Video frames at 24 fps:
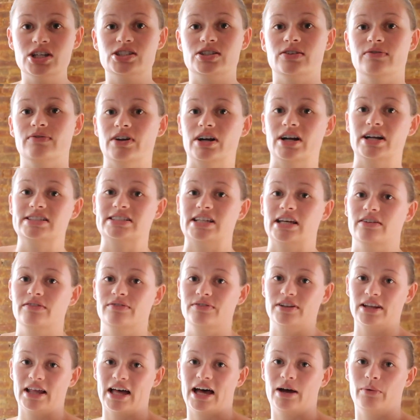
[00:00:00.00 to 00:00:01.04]
So I'm very excited
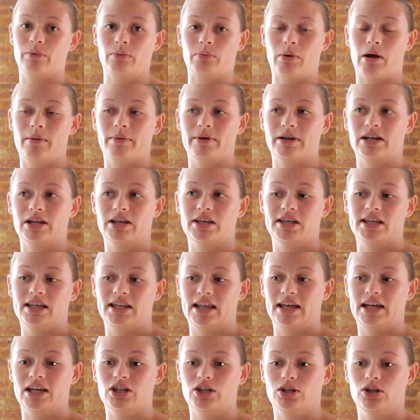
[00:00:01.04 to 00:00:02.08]
for that. We're probably gonna get
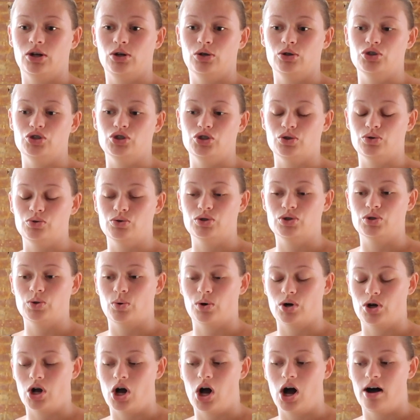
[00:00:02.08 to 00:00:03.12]
like a little juice
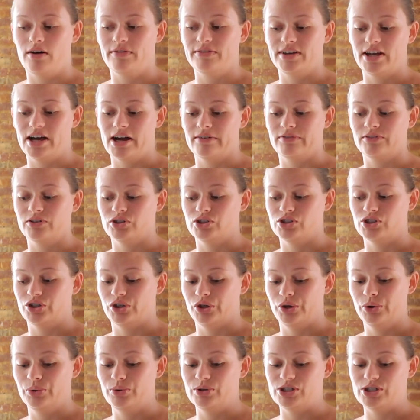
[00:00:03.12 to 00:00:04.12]
or coffee after too